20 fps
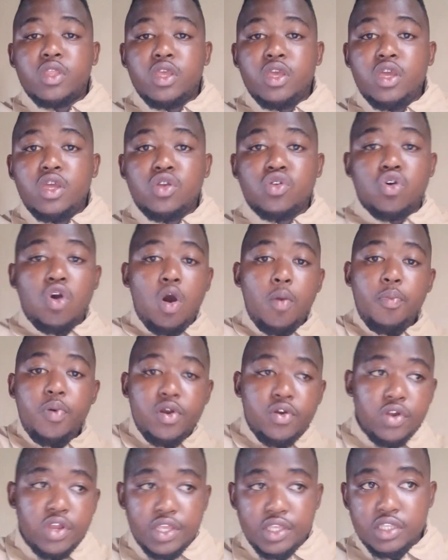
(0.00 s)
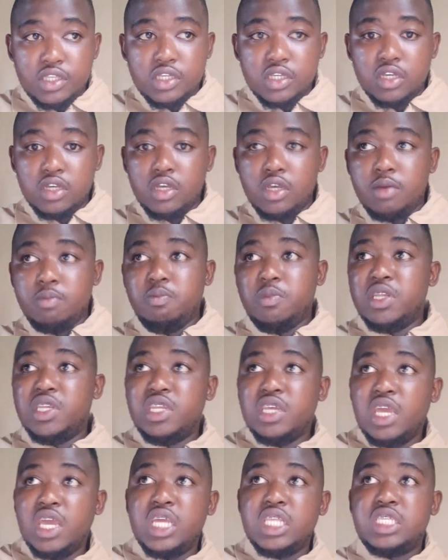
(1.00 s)
incorporate
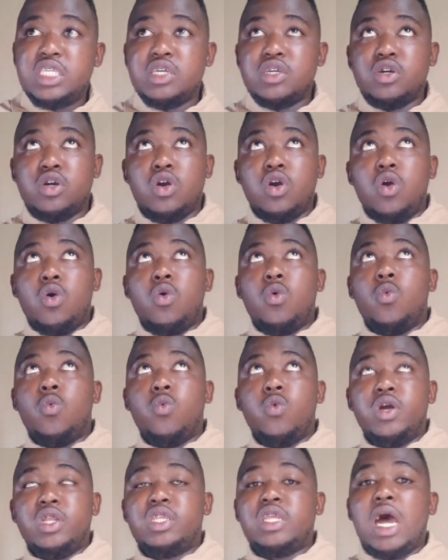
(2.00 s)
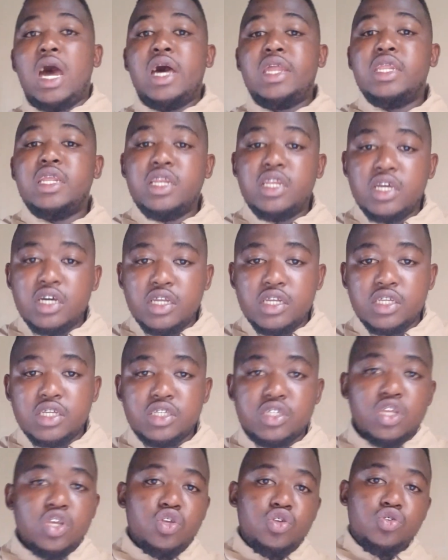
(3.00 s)
mediating with other
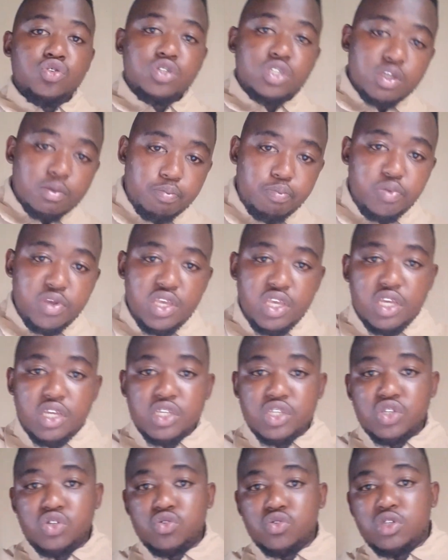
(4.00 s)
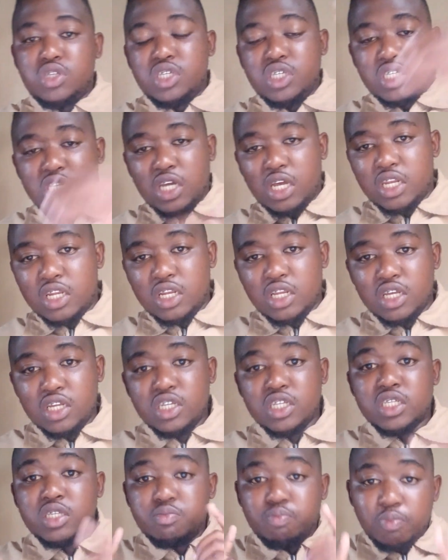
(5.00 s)
learners, using peers to teach other
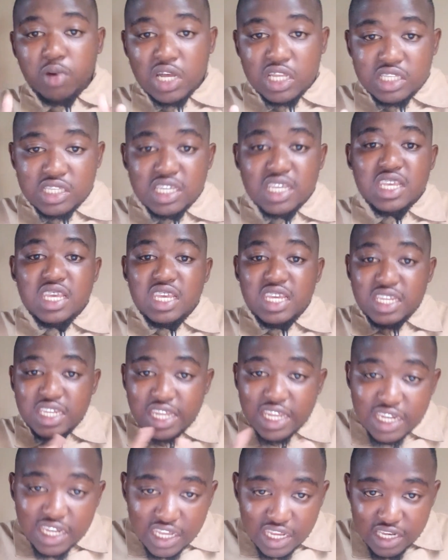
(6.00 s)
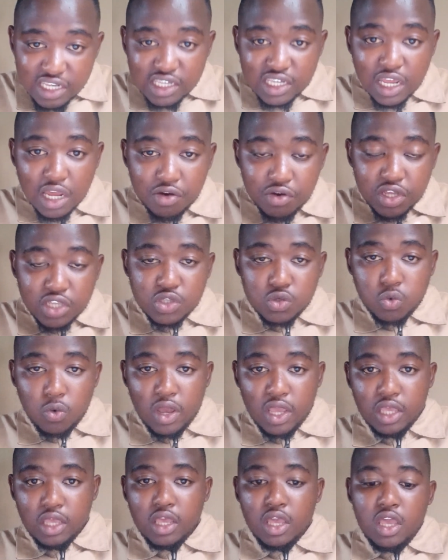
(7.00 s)
learners, but in an indirect
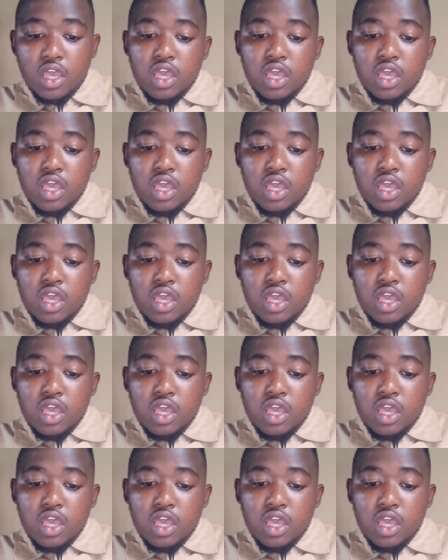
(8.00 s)
way.